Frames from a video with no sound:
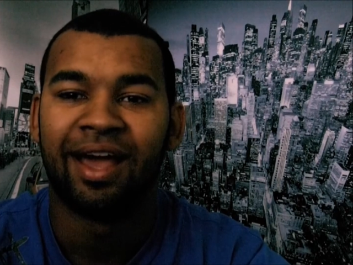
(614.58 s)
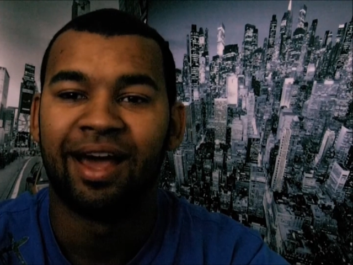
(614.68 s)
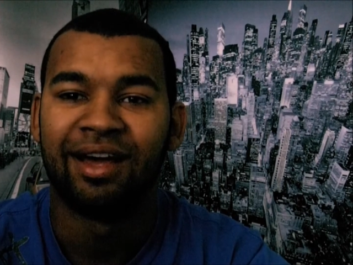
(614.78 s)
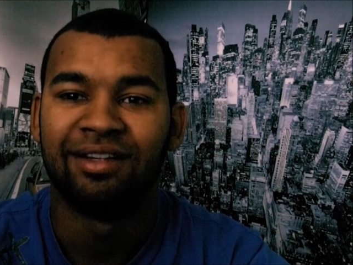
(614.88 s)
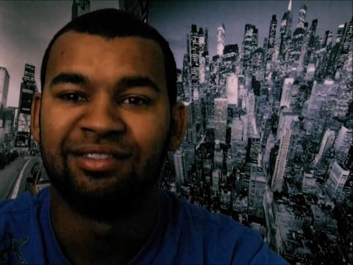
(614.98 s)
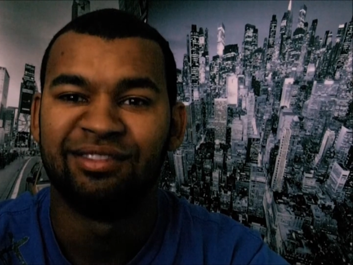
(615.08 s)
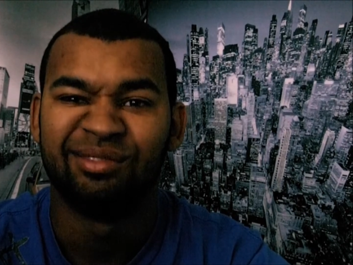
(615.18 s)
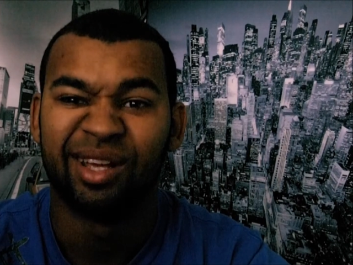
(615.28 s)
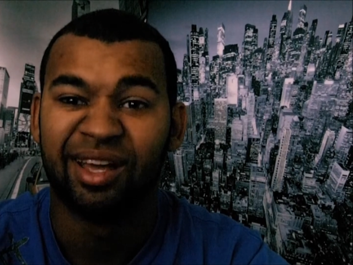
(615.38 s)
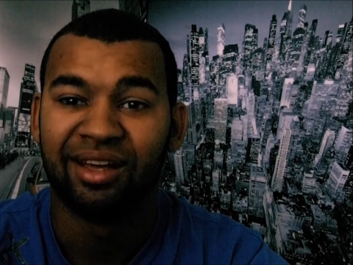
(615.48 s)
And
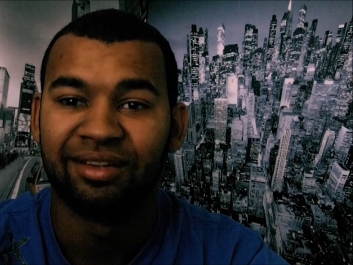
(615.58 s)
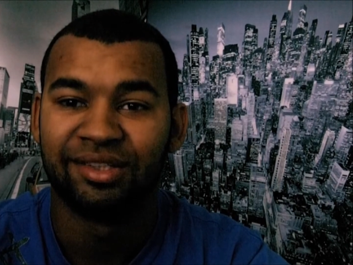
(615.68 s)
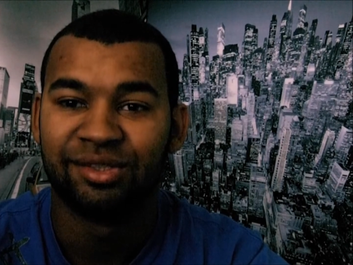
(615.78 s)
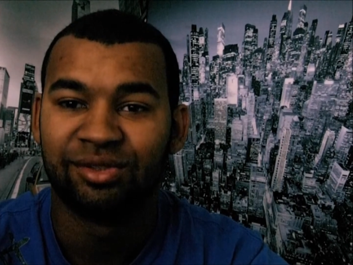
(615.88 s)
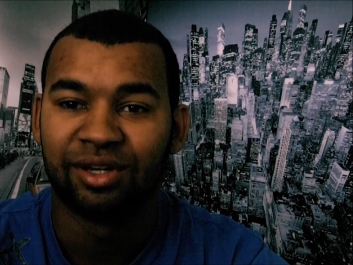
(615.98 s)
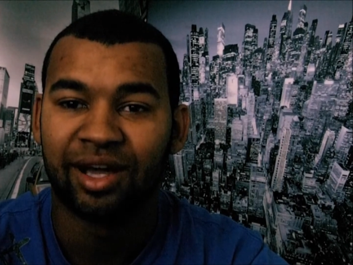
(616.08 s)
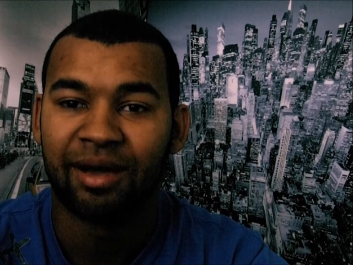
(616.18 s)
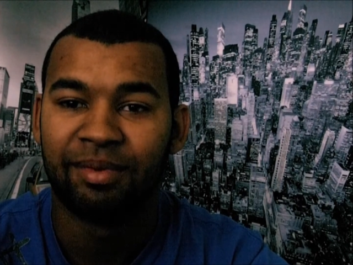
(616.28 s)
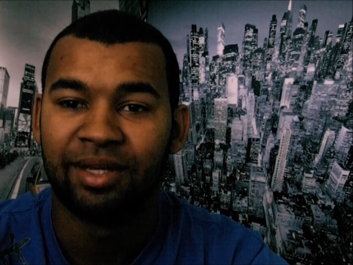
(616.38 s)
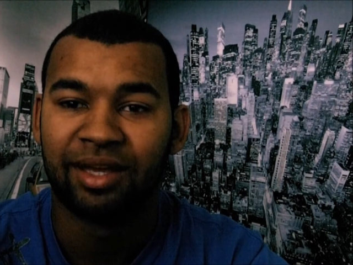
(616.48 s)
yeah, Yushin
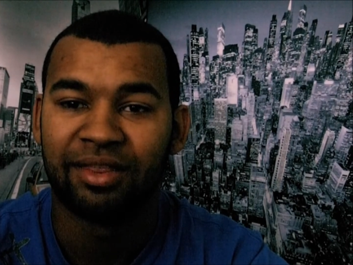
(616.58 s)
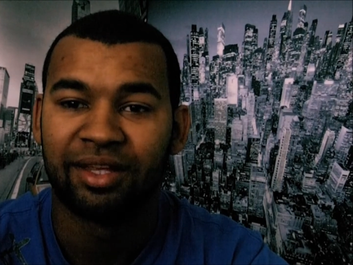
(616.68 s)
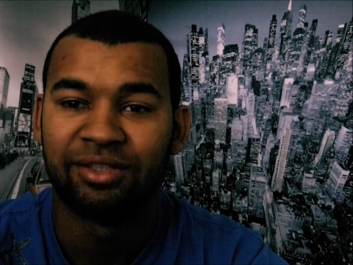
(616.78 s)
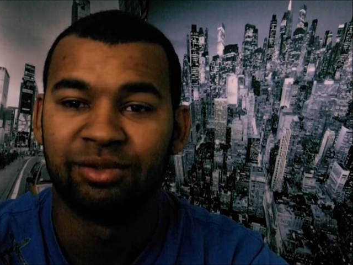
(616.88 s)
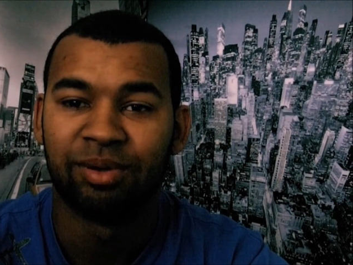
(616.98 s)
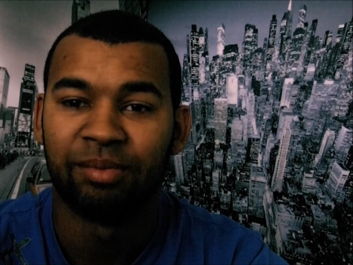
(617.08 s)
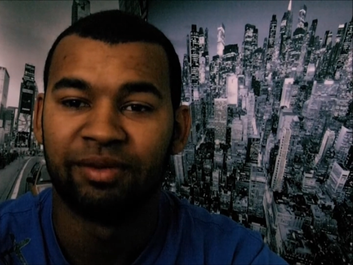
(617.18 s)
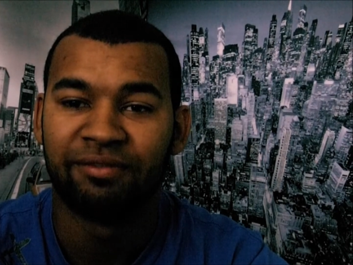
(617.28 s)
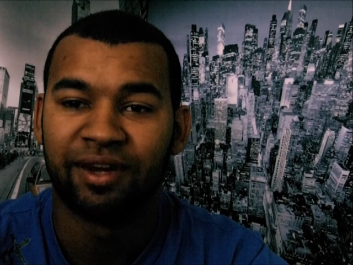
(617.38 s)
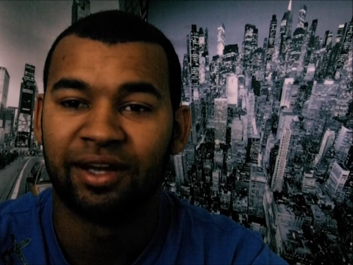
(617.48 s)
Okami, I think, should
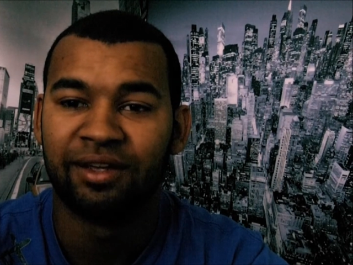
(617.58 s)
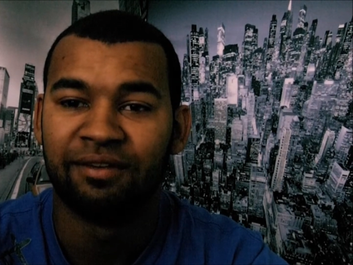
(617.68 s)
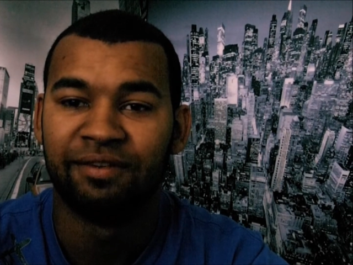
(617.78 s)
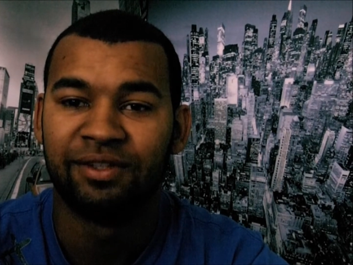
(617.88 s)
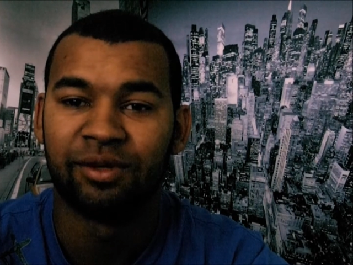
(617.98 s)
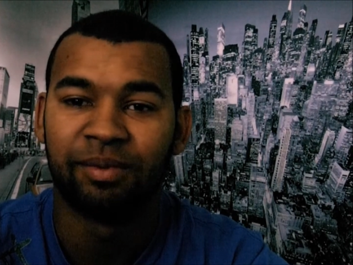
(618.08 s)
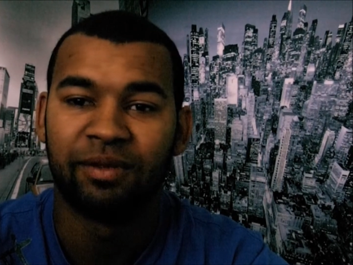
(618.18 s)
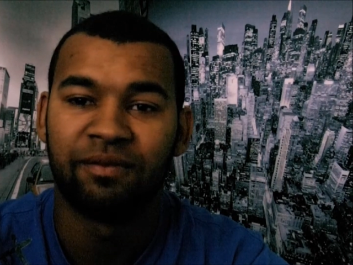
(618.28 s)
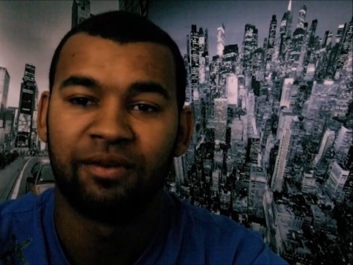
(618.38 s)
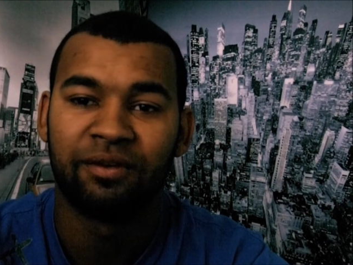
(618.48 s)
probably fight Vitor
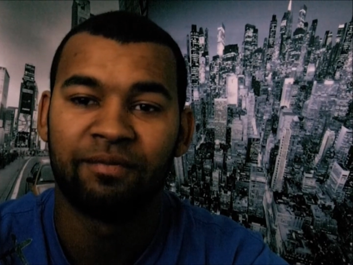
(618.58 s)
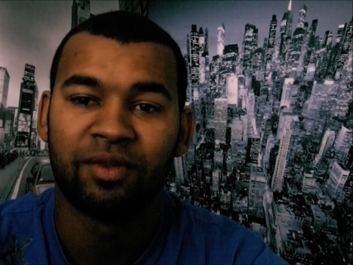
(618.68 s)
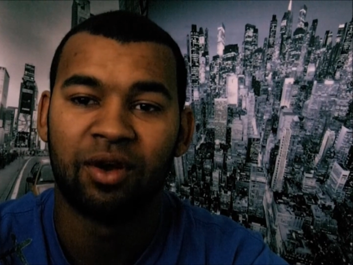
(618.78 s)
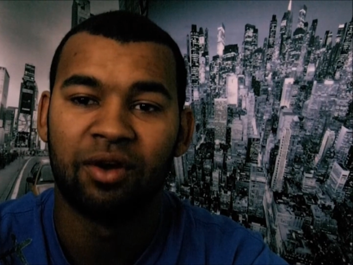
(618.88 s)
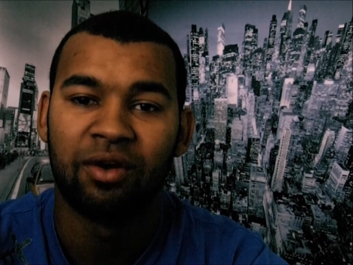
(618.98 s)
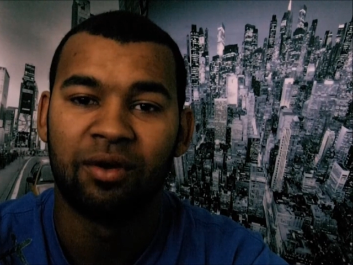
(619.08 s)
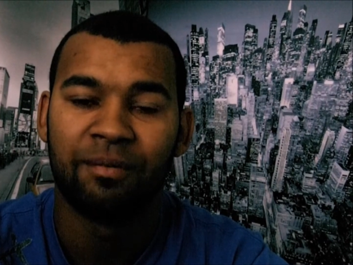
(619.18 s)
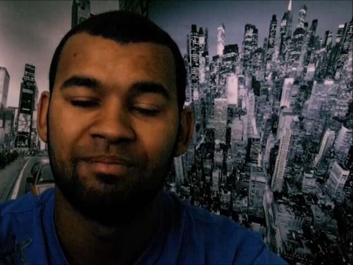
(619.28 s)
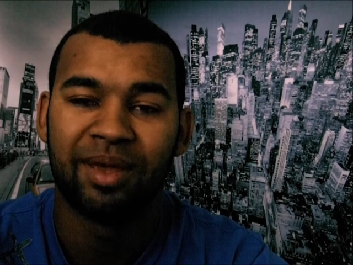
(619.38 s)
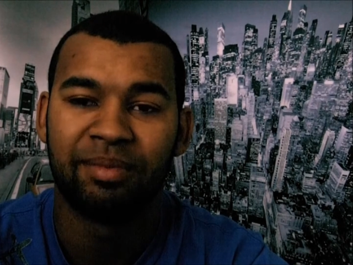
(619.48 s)
Belfort
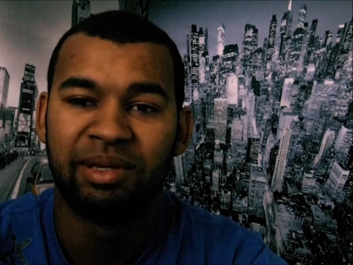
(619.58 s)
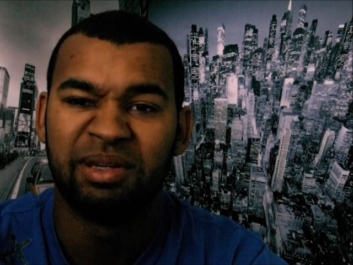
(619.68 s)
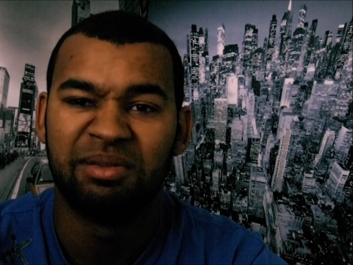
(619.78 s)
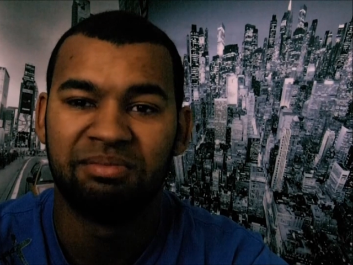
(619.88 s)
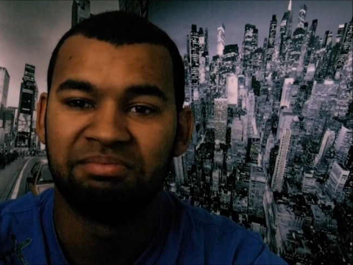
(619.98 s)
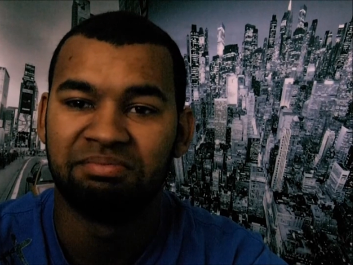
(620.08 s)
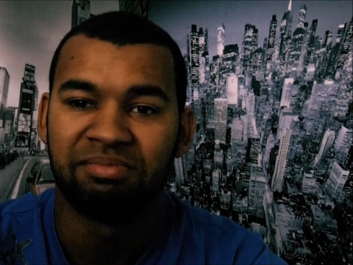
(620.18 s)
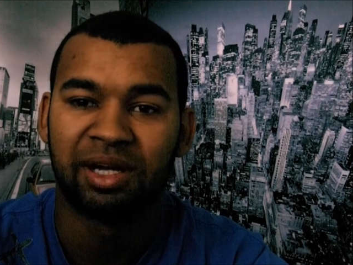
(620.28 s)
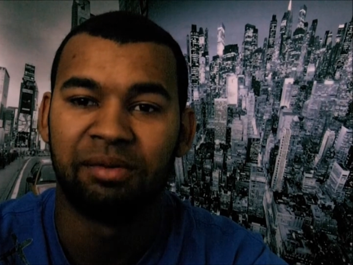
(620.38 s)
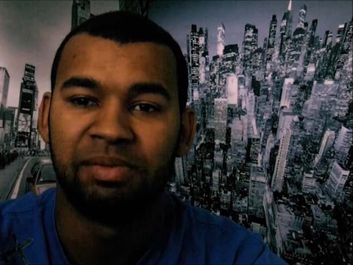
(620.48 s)
or maybe
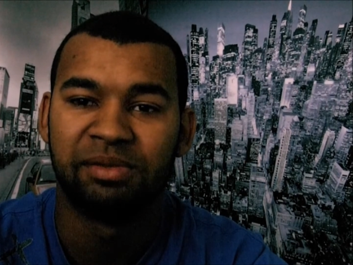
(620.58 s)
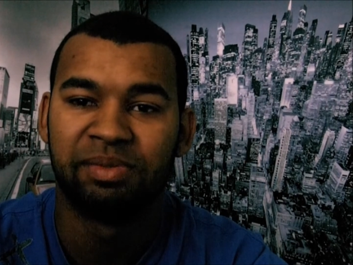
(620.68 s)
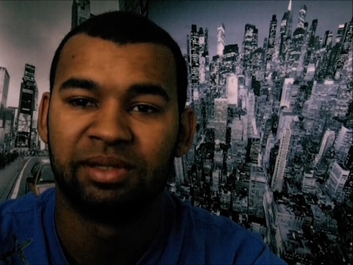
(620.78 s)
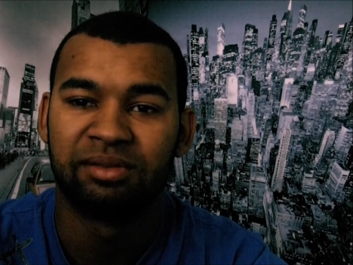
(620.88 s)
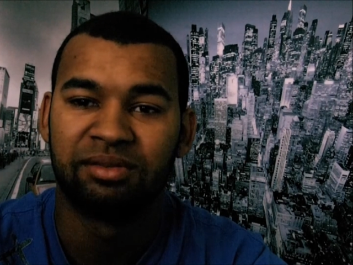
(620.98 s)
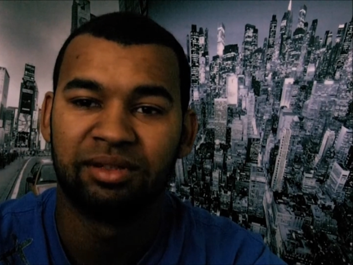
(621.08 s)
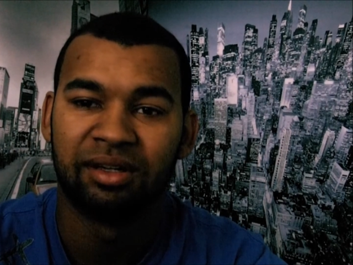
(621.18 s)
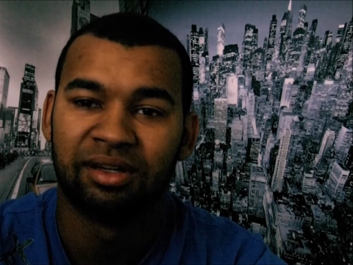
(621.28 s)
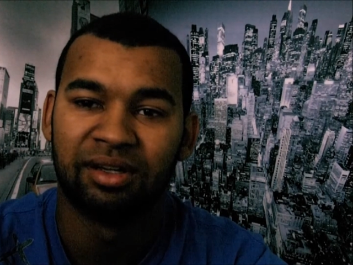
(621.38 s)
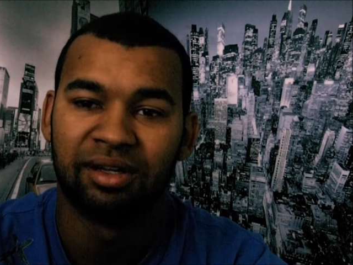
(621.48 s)
Michael Bisping,
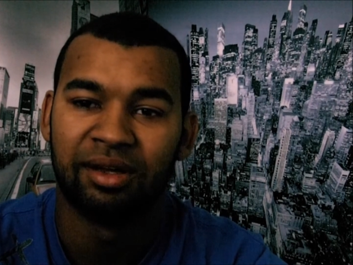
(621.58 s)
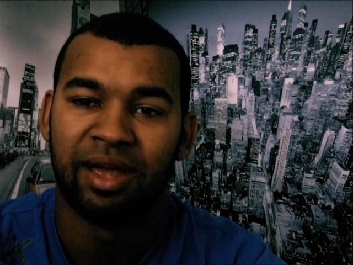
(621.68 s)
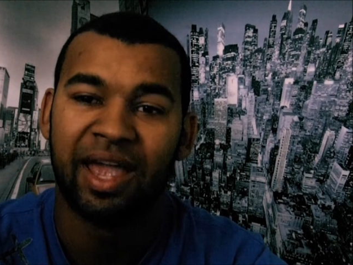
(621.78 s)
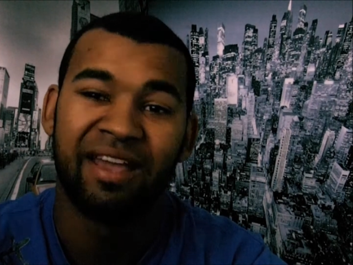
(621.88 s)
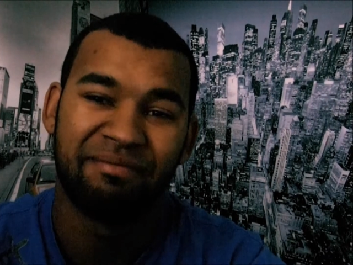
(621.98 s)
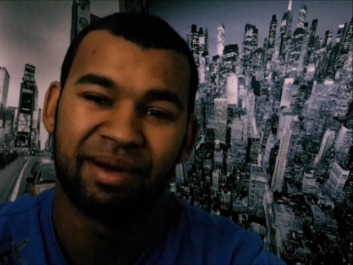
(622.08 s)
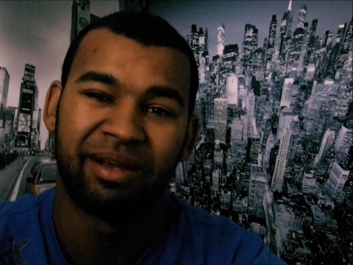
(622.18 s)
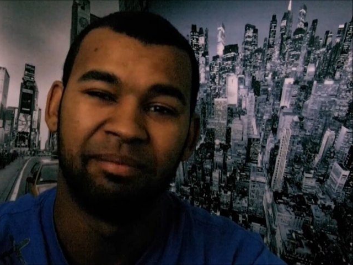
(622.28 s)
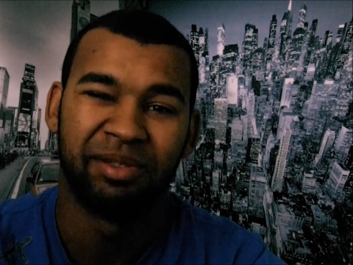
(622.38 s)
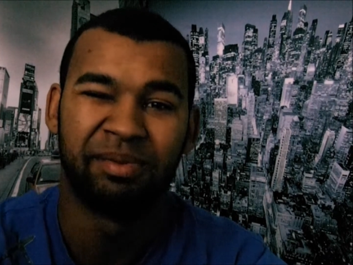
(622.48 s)
if
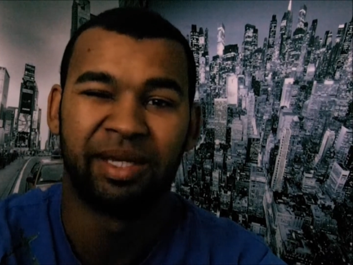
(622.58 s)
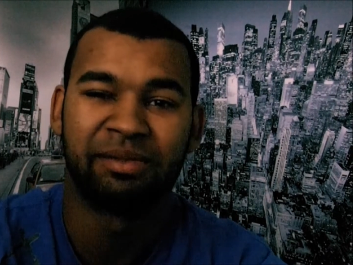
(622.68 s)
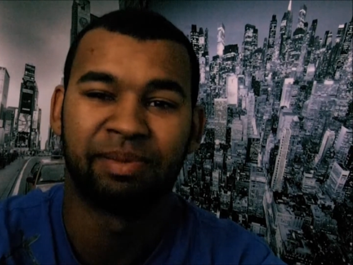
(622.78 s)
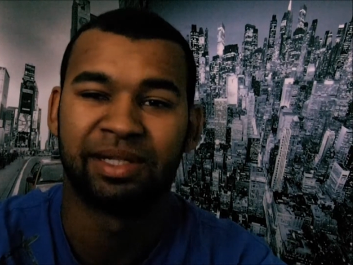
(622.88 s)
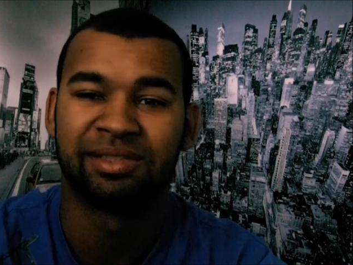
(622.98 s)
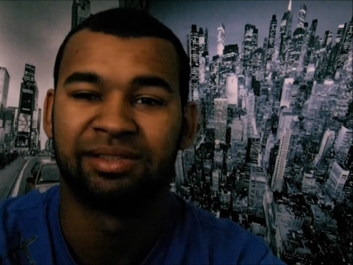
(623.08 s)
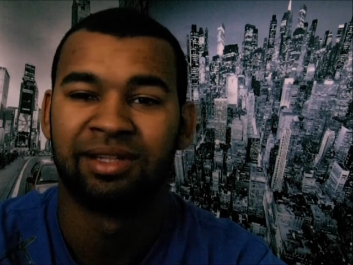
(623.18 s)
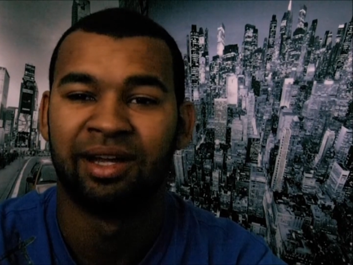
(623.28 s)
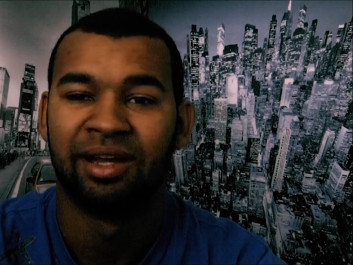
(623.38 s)
Michael Bisping gets past